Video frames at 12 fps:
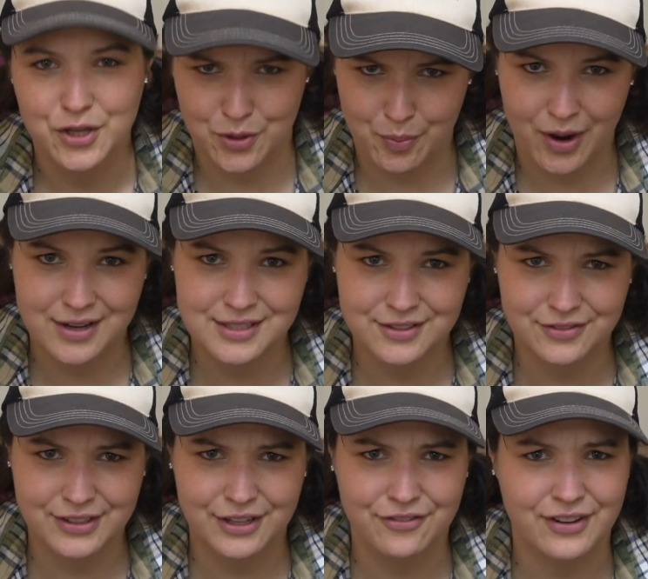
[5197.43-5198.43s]
you
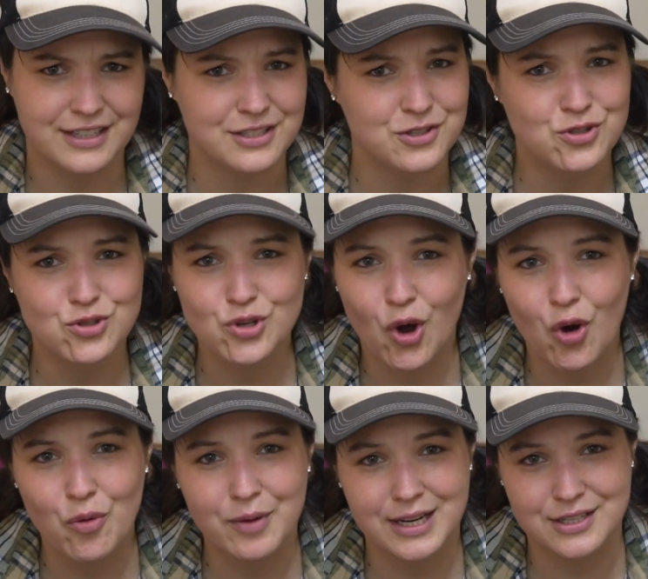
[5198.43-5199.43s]
positively affected
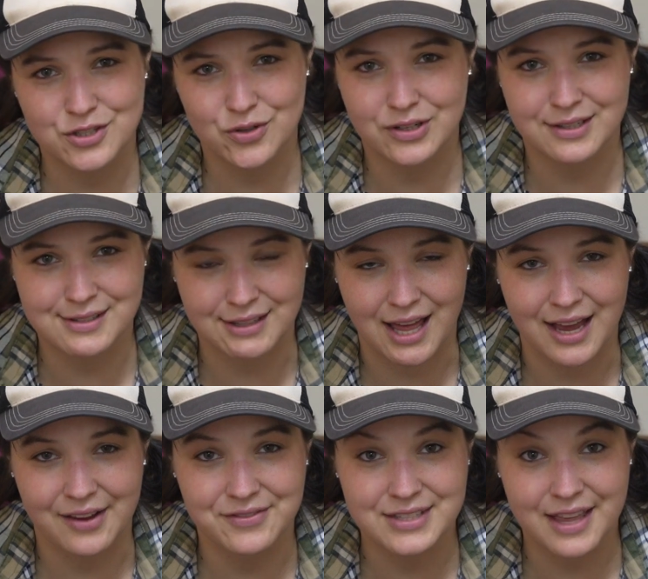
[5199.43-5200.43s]
so many students' lives,